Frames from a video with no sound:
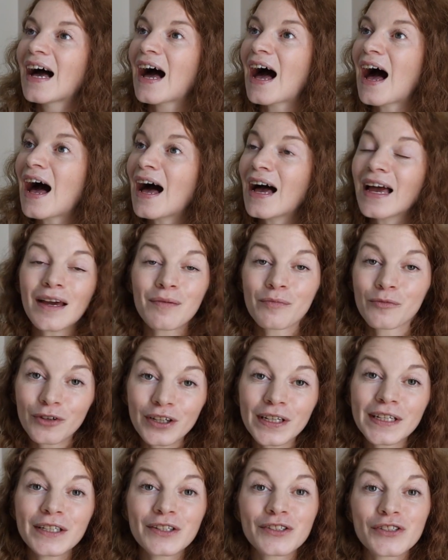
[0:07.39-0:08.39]
I am
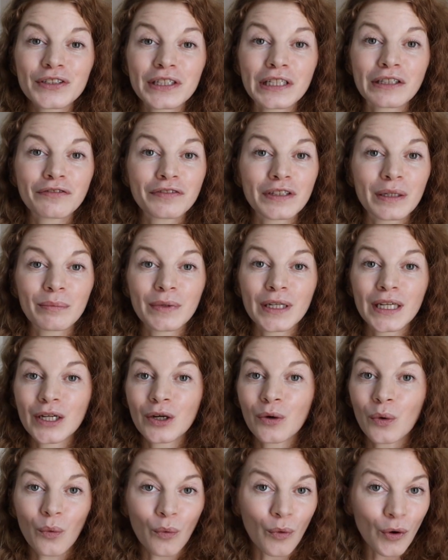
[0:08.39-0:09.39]
really enjoying filming
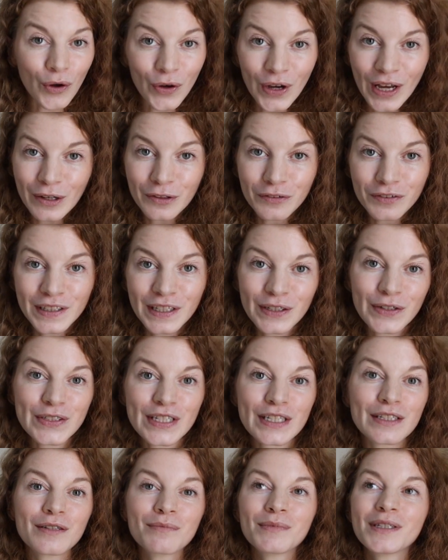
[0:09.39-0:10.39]
workout videos
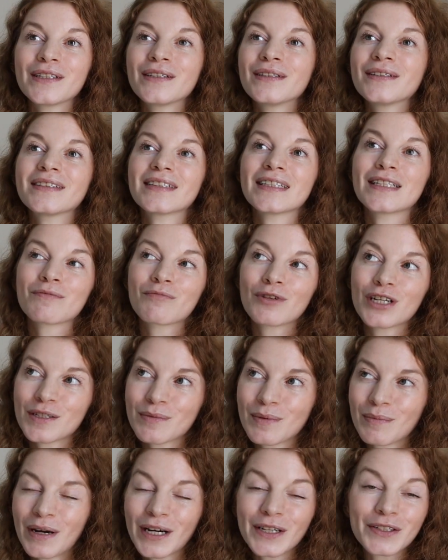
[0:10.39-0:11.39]
at the minute. It brings
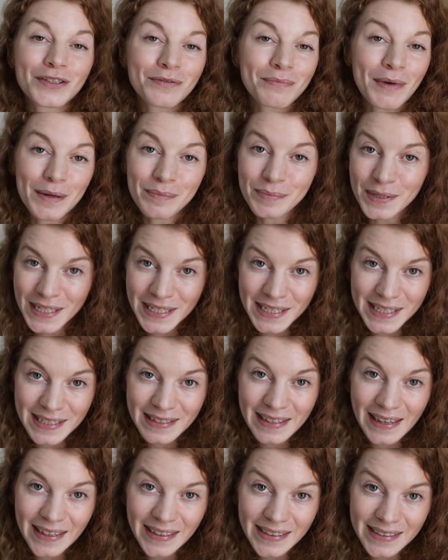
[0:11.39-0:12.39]
me back to my PT
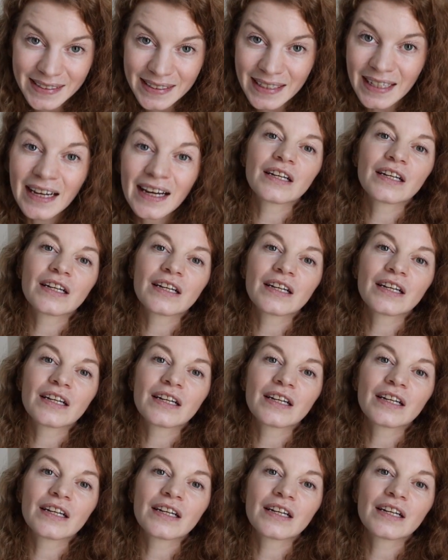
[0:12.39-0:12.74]
days.